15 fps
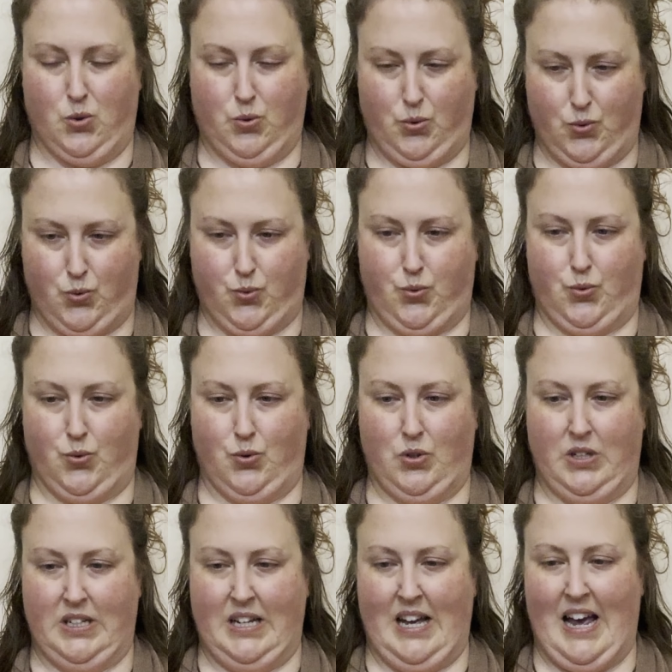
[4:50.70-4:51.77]
Whew.
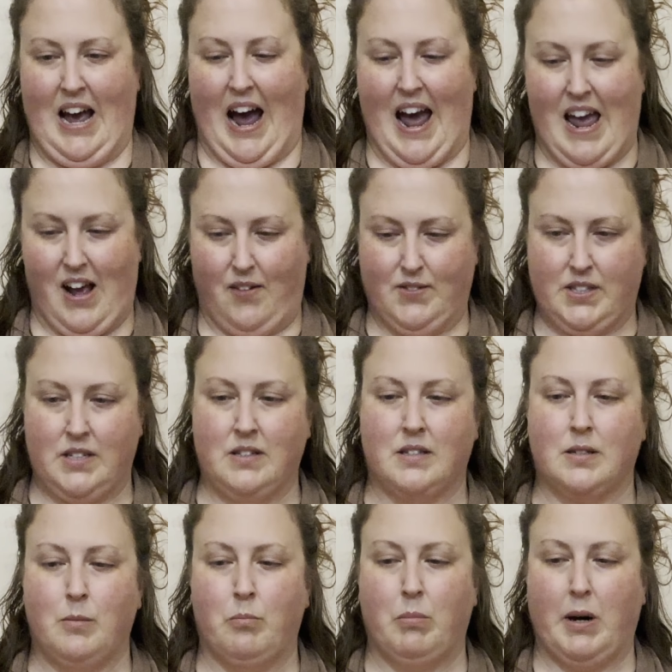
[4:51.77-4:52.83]
I have seen
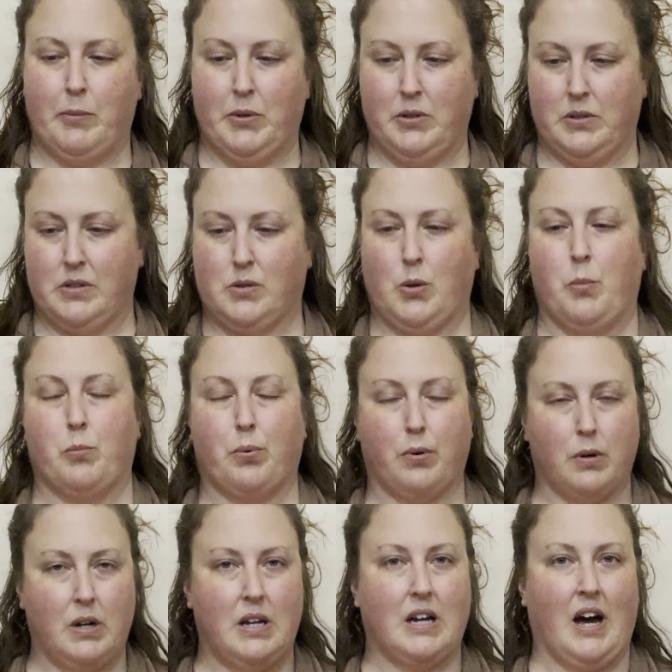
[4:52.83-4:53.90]
some bubbles, so I'm
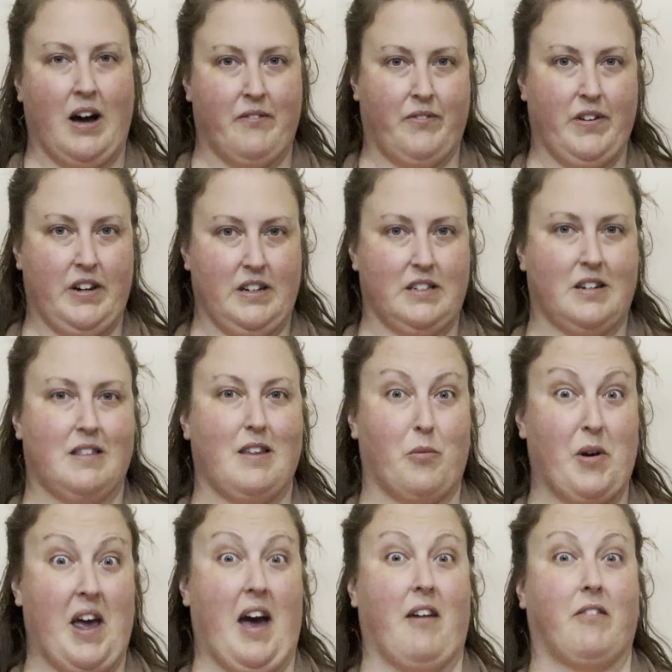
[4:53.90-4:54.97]
pretty confident that
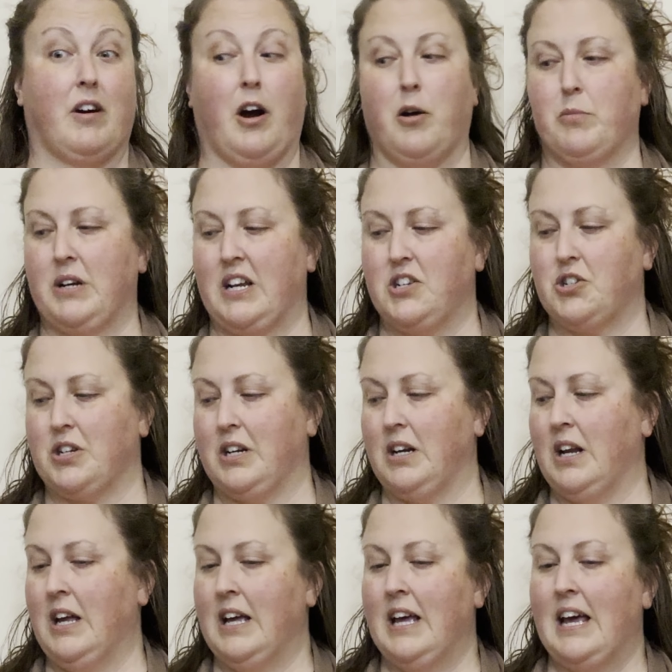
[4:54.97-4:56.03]
we have a carbonation.
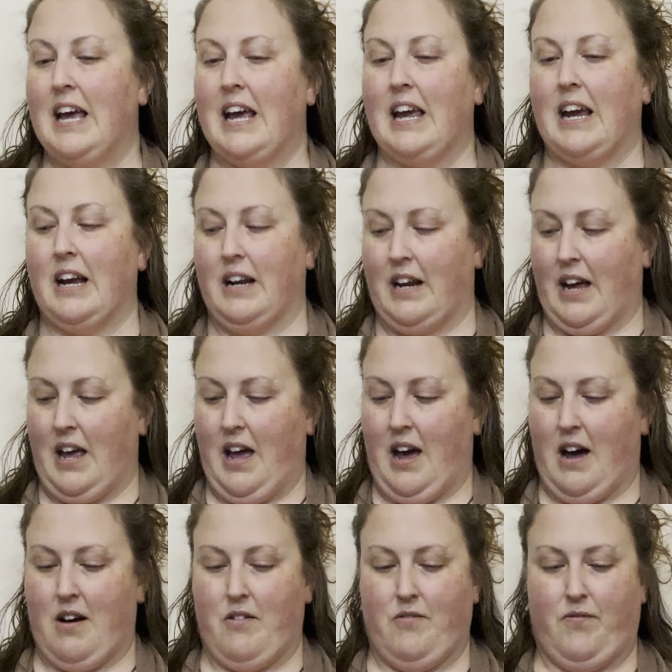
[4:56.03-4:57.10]
And I
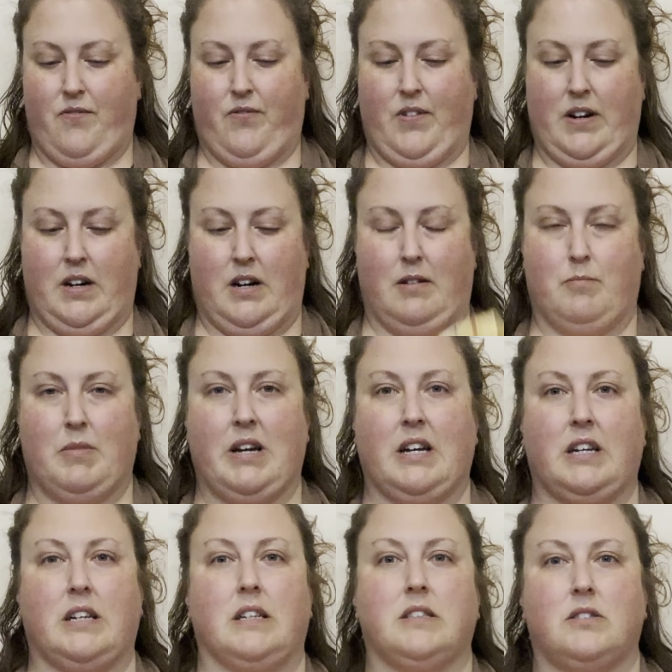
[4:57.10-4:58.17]
have
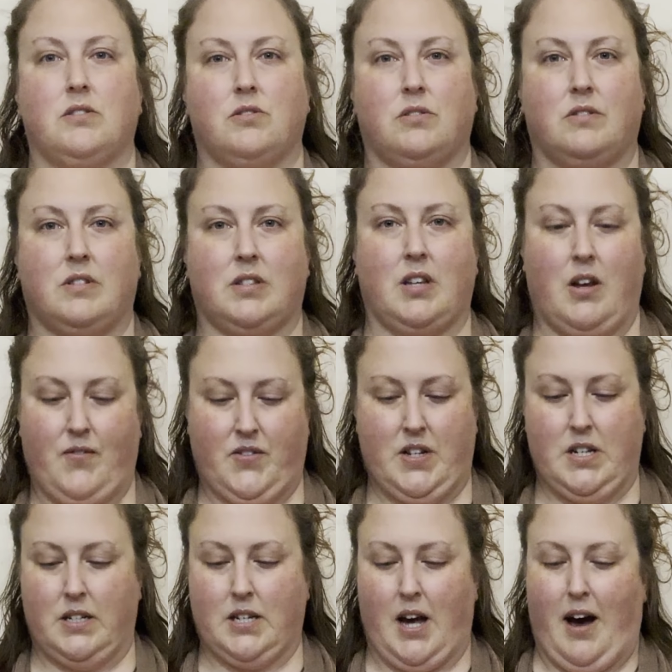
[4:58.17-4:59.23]
my
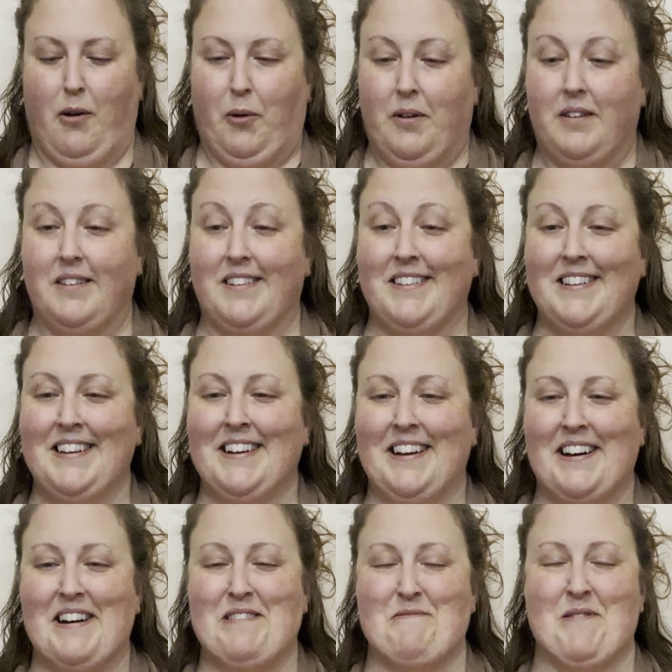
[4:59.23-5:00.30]
safety towel
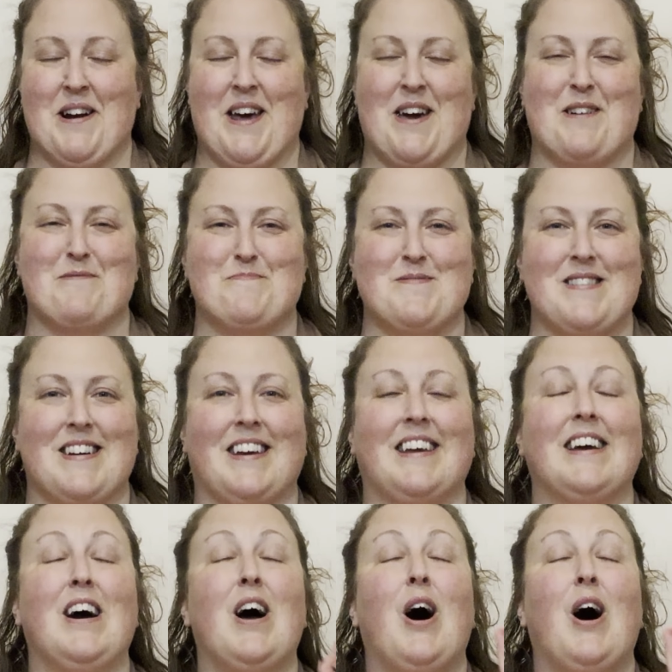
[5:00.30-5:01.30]
when I open it.